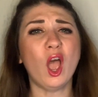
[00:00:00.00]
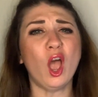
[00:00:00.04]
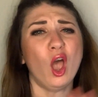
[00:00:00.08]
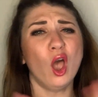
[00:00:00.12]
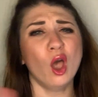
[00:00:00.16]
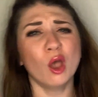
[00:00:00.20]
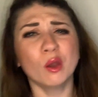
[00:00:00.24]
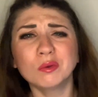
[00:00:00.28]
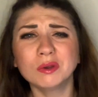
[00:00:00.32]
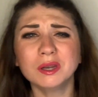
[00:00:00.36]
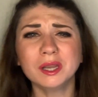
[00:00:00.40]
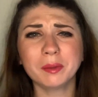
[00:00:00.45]

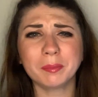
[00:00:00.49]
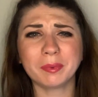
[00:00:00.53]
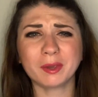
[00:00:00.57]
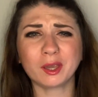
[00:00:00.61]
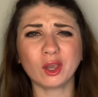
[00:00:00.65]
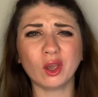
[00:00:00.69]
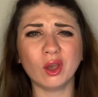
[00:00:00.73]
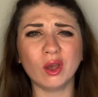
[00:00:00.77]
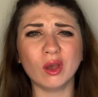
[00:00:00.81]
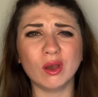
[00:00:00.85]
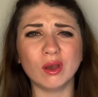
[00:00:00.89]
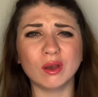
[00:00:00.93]
Only
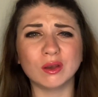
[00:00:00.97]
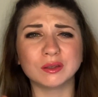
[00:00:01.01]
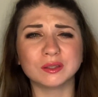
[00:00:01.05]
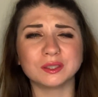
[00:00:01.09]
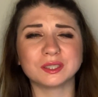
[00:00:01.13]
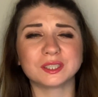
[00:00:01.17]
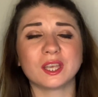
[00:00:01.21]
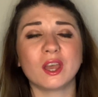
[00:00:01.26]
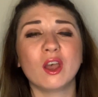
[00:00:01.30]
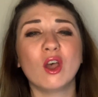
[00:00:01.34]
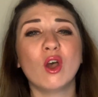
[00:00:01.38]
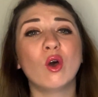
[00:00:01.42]

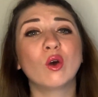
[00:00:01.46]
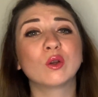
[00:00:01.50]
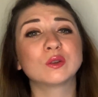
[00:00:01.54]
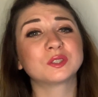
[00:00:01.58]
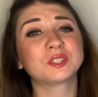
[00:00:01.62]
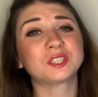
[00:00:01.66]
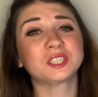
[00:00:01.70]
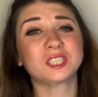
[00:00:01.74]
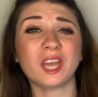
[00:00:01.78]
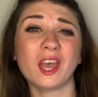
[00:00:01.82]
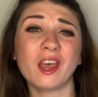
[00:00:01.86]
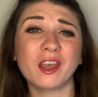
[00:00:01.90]
because on
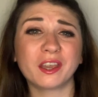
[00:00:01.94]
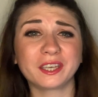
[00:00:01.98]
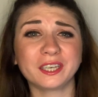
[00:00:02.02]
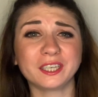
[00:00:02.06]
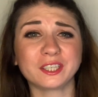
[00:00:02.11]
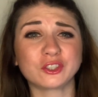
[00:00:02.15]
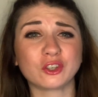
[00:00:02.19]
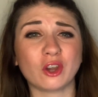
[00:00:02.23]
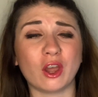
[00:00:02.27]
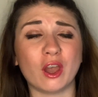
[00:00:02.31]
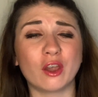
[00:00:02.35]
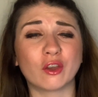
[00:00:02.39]
circuit
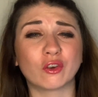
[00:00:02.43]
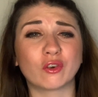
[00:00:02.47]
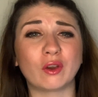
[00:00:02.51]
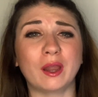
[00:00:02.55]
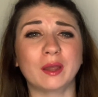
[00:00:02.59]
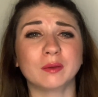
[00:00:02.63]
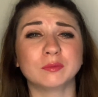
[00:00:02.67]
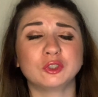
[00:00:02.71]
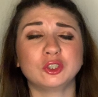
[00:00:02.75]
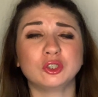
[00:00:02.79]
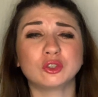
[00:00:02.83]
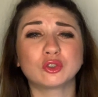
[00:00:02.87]

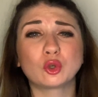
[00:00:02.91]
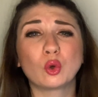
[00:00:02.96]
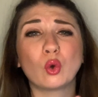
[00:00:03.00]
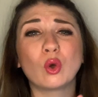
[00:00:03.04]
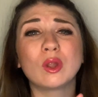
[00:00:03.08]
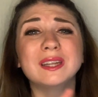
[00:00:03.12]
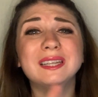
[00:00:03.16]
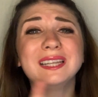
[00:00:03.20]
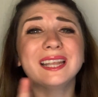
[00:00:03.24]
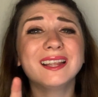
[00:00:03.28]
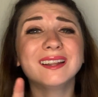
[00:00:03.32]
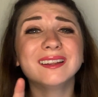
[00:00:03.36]
diagrams you draw
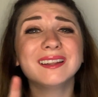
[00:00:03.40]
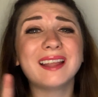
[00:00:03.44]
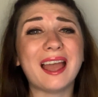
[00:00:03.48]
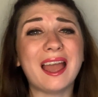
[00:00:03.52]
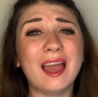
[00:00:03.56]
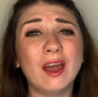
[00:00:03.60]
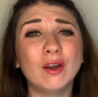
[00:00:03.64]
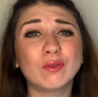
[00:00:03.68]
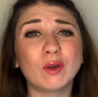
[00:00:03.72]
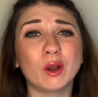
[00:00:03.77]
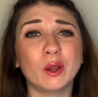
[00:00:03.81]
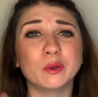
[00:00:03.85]
little
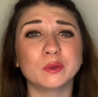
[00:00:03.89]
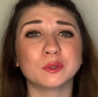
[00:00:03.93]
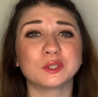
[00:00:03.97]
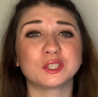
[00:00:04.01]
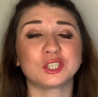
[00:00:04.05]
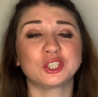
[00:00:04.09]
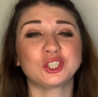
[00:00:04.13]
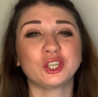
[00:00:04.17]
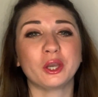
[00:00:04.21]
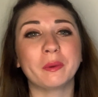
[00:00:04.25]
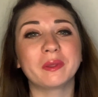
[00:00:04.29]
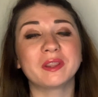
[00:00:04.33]
arrows
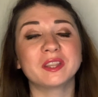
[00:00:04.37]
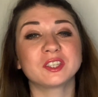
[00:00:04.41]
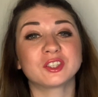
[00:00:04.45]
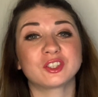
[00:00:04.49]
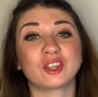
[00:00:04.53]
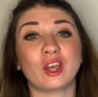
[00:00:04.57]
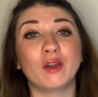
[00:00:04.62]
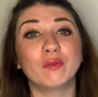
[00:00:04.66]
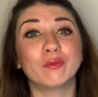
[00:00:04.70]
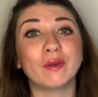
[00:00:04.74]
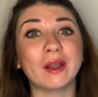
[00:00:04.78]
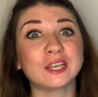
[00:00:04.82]
showing the
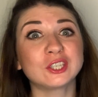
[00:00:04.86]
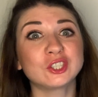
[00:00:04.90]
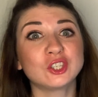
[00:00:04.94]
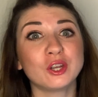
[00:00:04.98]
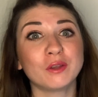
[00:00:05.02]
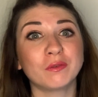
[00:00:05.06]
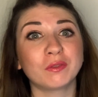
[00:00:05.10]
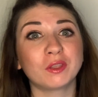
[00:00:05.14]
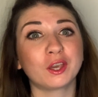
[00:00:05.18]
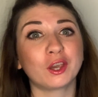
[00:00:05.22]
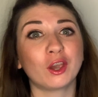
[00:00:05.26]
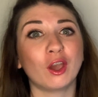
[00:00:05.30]
direction
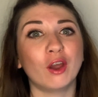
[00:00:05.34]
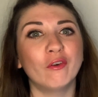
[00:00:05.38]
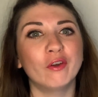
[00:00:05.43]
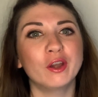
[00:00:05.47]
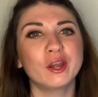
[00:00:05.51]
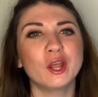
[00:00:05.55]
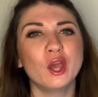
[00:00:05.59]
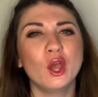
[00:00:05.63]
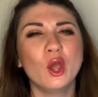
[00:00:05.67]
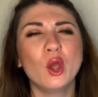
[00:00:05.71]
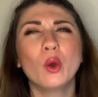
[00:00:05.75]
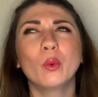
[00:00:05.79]
of the
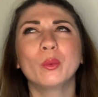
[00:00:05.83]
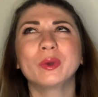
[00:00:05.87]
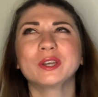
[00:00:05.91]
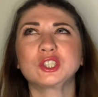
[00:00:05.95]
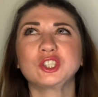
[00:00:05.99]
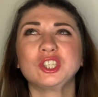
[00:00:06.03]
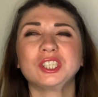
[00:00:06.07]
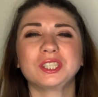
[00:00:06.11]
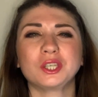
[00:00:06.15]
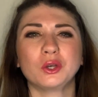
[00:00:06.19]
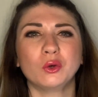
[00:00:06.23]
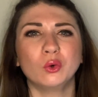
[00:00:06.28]
current, which
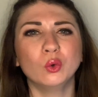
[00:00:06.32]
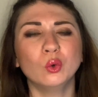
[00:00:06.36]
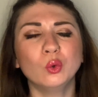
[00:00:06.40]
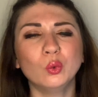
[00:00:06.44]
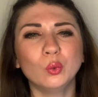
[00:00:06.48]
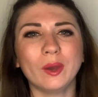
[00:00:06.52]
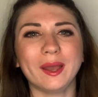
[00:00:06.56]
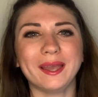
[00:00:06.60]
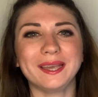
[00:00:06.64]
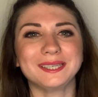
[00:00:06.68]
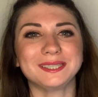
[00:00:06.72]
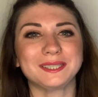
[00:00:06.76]
is
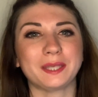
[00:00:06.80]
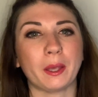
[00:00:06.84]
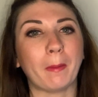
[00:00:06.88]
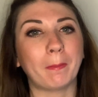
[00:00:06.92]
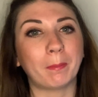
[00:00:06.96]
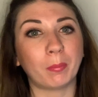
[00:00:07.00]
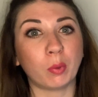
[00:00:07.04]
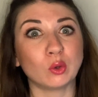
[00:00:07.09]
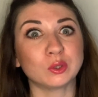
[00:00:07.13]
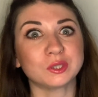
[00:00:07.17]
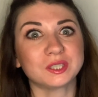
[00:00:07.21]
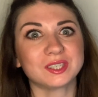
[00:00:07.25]
always
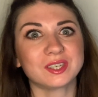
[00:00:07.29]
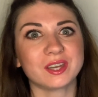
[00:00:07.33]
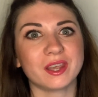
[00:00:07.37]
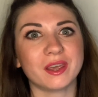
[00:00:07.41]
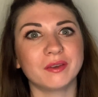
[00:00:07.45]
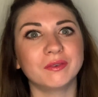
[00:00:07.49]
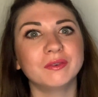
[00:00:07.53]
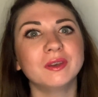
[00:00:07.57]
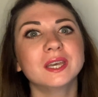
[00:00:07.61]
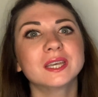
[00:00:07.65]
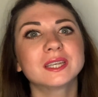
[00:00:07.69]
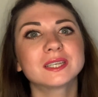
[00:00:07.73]

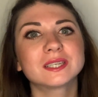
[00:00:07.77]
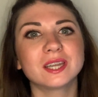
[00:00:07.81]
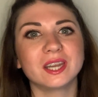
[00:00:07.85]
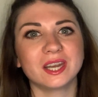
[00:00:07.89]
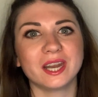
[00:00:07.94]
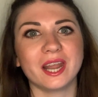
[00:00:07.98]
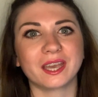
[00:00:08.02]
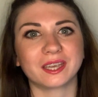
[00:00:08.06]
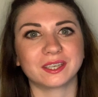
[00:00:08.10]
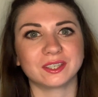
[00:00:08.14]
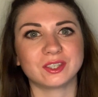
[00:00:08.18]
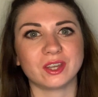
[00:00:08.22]
positive to
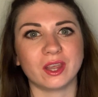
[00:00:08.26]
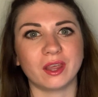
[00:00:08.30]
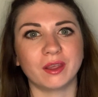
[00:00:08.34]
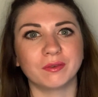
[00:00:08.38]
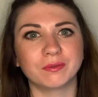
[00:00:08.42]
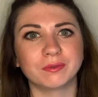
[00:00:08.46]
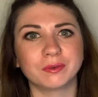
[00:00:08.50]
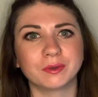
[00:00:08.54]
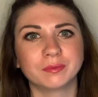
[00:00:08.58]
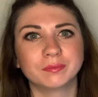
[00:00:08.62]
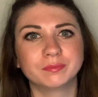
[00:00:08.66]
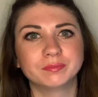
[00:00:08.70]
negative.
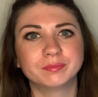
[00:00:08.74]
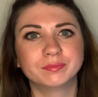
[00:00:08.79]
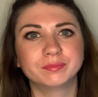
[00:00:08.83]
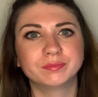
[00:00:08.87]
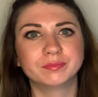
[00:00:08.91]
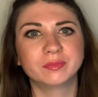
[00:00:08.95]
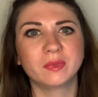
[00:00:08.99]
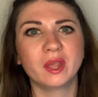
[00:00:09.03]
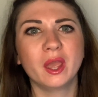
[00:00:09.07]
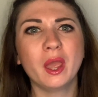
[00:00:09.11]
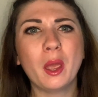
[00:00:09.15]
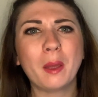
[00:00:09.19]

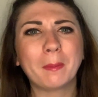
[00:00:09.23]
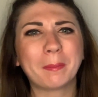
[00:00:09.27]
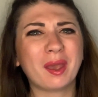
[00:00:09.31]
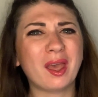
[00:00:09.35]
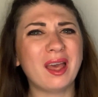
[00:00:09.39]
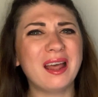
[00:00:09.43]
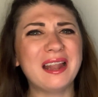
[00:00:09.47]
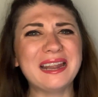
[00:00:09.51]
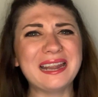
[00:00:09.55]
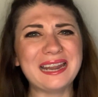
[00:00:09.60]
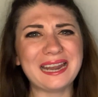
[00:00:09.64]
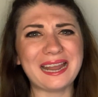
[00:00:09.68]
But
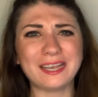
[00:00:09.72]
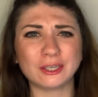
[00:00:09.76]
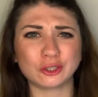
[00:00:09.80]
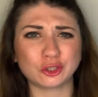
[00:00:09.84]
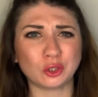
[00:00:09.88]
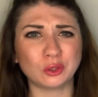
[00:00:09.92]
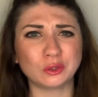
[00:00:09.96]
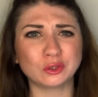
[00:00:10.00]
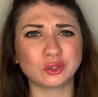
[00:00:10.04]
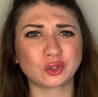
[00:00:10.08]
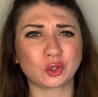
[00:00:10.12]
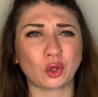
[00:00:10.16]

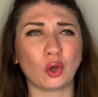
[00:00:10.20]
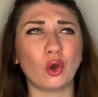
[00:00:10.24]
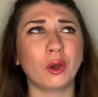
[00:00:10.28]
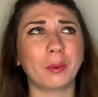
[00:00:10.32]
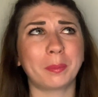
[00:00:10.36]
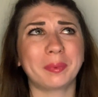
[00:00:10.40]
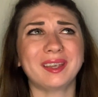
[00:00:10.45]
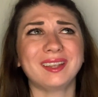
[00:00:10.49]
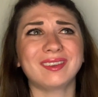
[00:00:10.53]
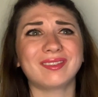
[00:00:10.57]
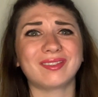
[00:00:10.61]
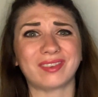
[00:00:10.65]
electrons gotta
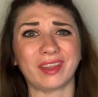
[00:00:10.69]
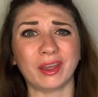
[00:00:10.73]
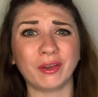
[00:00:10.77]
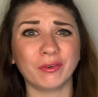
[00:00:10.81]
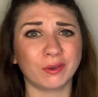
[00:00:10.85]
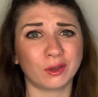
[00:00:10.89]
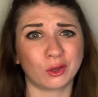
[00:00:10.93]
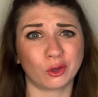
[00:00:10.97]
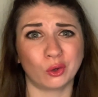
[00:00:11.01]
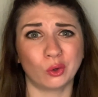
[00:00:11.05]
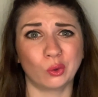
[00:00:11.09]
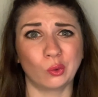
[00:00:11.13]
be
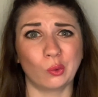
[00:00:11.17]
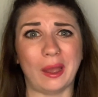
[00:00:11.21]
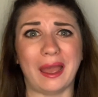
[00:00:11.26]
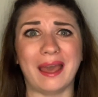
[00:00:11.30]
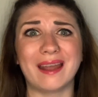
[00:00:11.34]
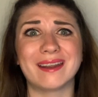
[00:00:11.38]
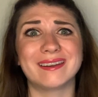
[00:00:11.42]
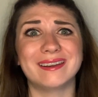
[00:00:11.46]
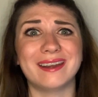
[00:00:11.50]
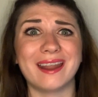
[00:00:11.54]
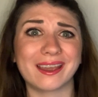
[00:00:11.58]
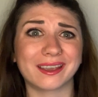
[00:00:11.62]
difficult
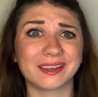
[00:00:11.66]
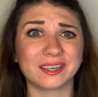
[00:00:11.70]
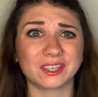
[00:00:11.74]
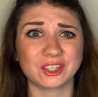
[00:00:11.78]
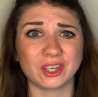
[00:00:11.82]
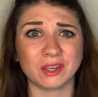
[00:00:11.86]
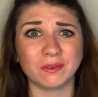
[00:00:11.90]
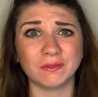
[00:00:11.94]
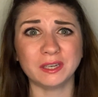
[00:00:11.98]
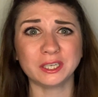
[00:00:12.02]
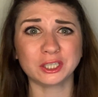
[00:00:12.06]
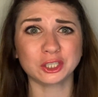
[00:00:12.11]
and
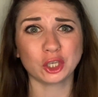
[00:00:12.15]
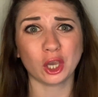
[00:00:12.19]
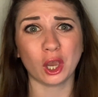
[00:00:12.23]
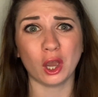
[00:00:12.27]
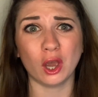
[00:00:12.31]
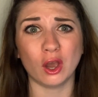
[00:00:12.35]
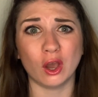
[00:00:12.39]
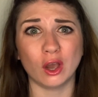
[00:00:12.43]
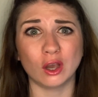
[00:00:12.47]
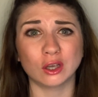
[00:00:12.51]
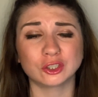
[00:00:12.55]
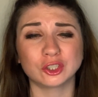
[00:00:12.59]
negatively
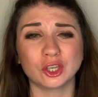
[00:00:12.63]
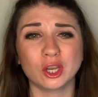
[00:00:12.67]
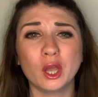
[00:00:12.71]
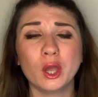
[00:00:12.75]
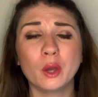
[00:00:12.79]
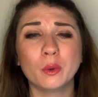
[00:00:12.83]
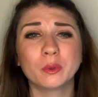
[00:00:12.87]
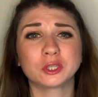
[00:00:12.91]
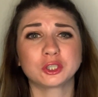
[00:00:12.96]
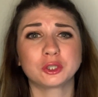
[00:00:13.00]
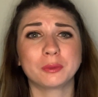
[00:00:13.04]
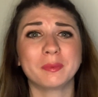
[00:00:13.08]
charged,
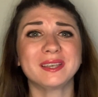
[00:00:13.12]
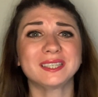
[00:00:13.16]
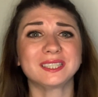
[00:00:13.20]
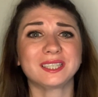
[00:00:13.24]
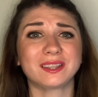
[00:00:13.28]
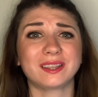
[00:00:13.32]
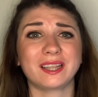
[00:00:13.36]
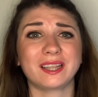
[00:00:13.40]
which means that